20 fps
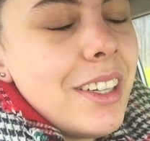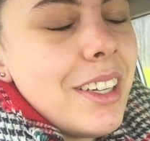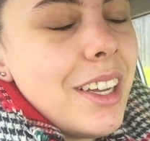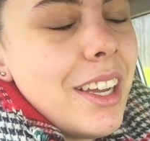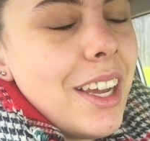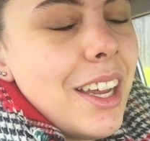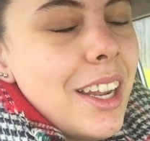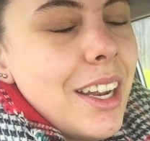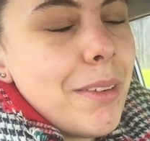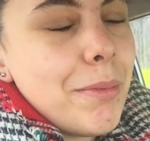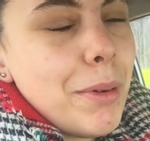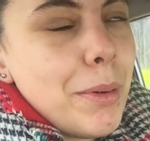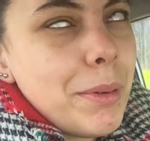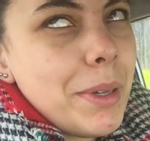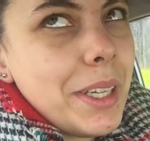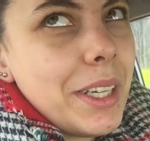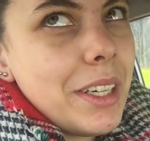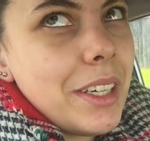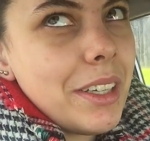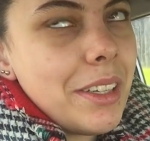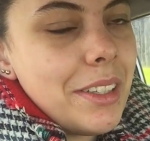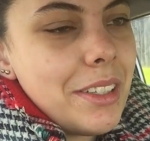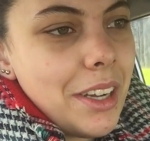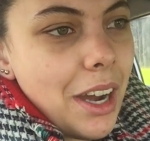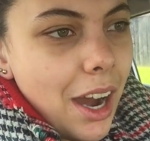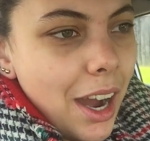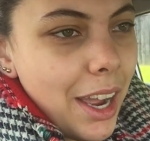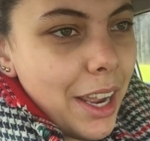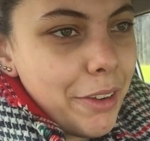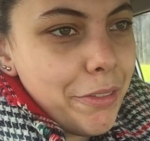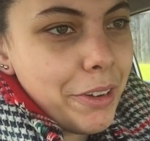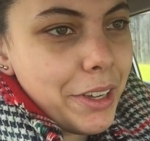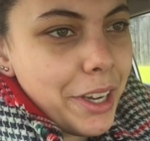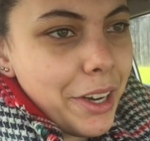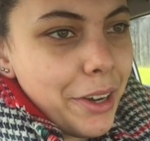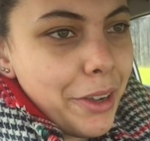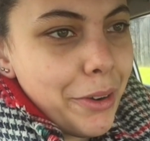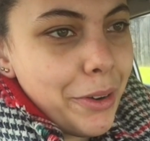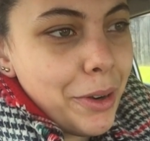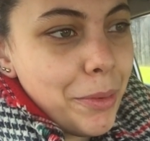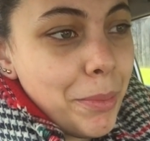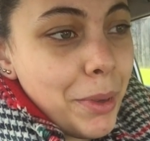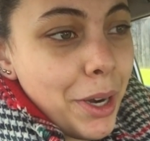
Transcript: and I'm probably gonna die if I go to it,